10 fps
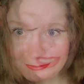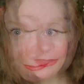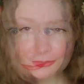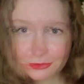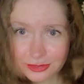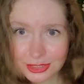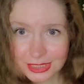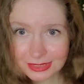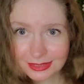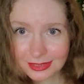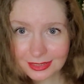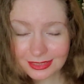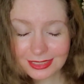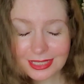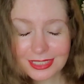
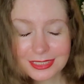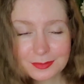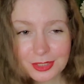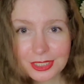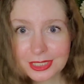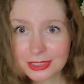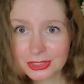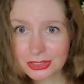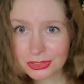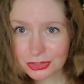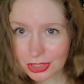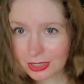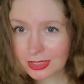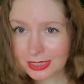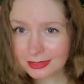Unfortunately, this month
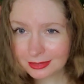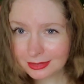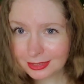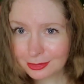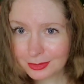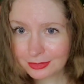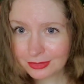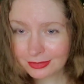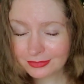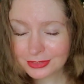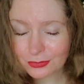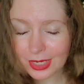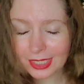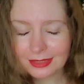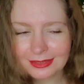started a little bit rough as
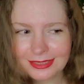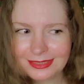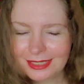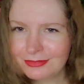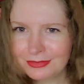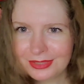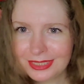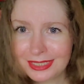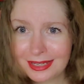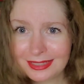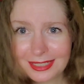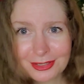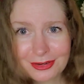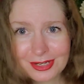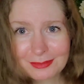well. It never really got
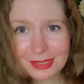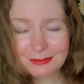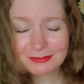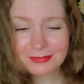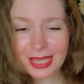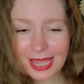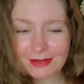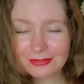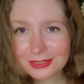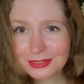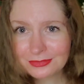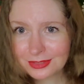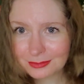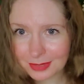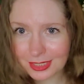that great. My average for
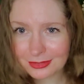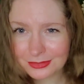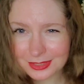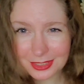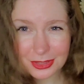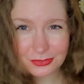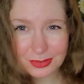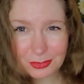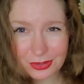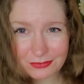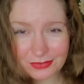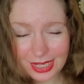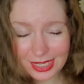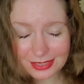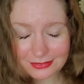the month was a
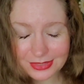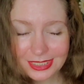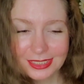3.5.